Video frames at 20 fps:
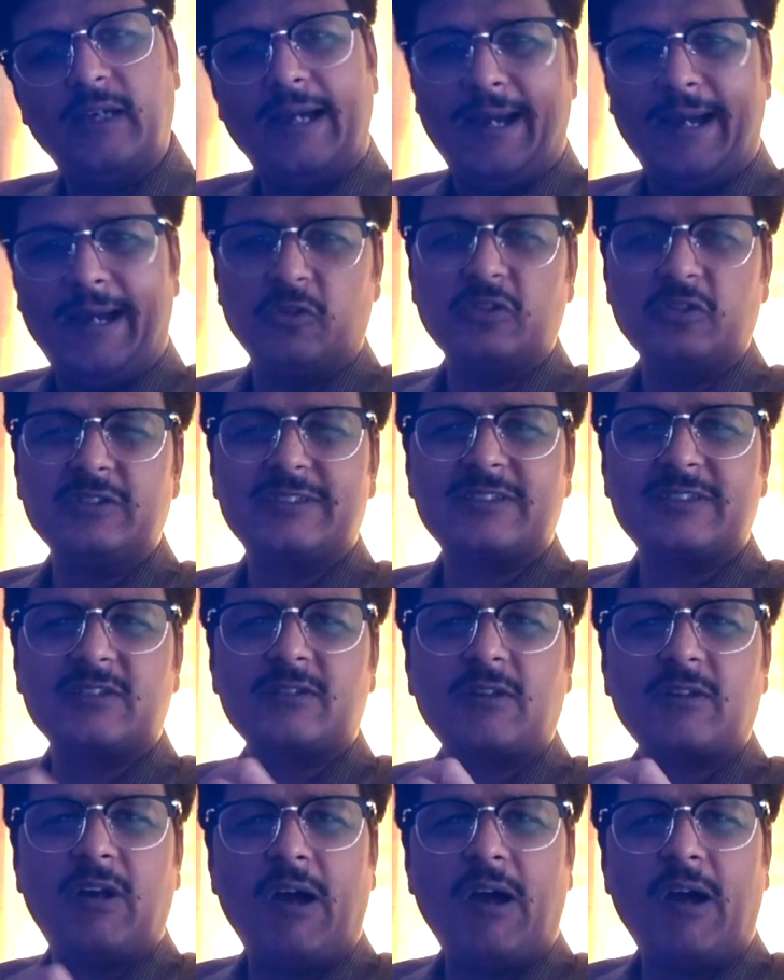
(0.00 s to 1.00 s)
I would
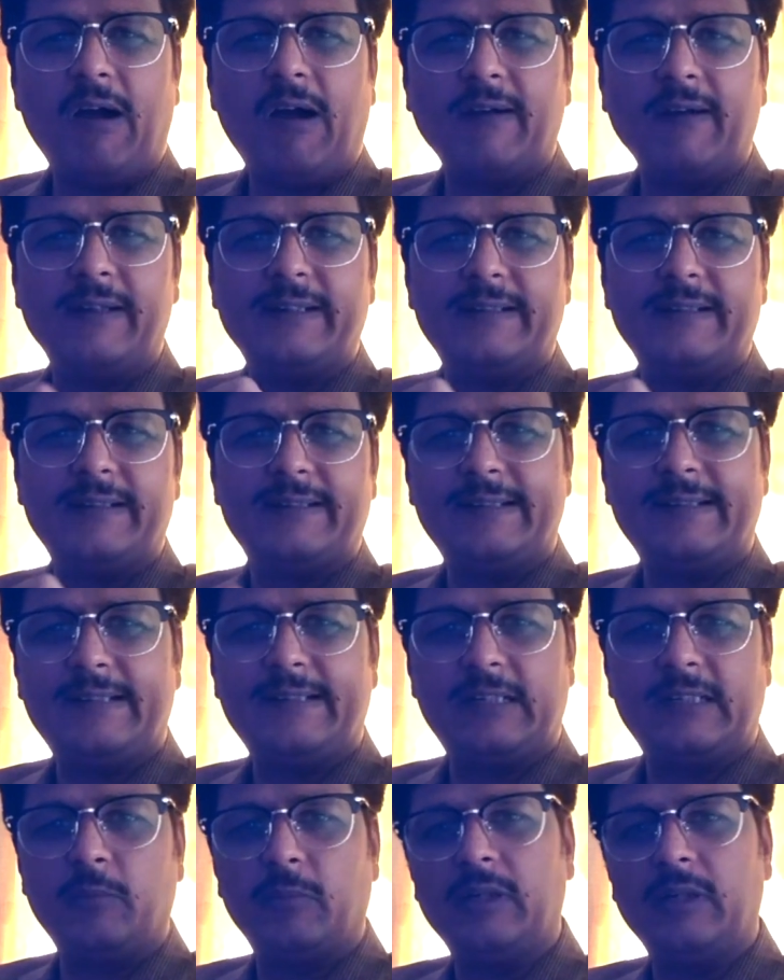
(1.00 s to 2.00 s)
strongly
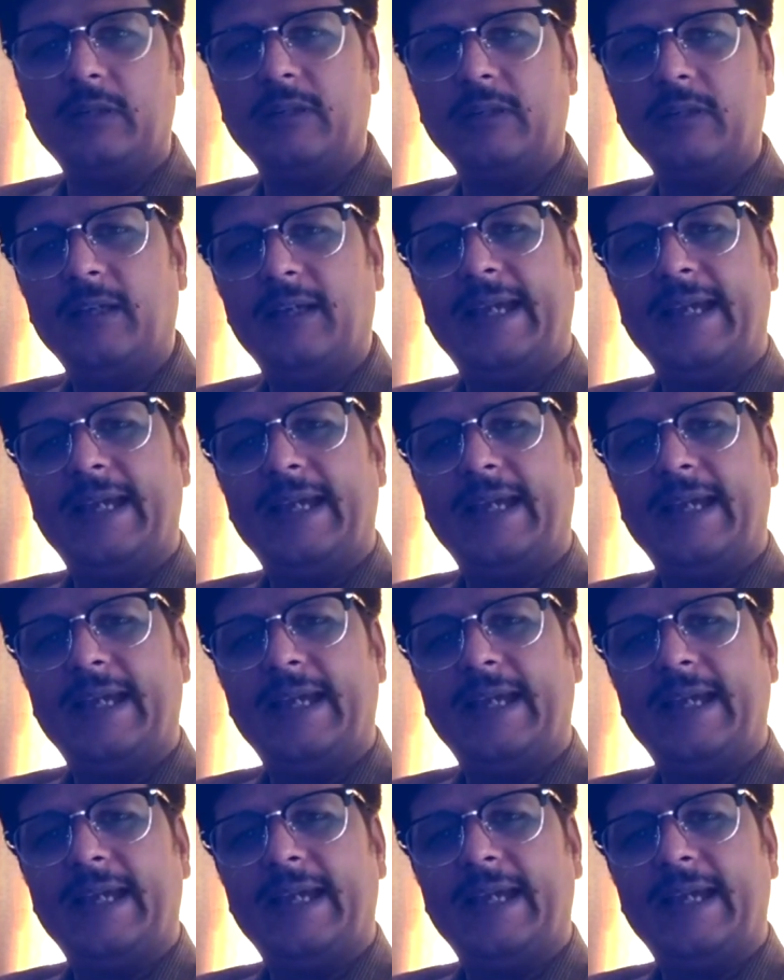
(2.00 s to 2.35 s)
recommend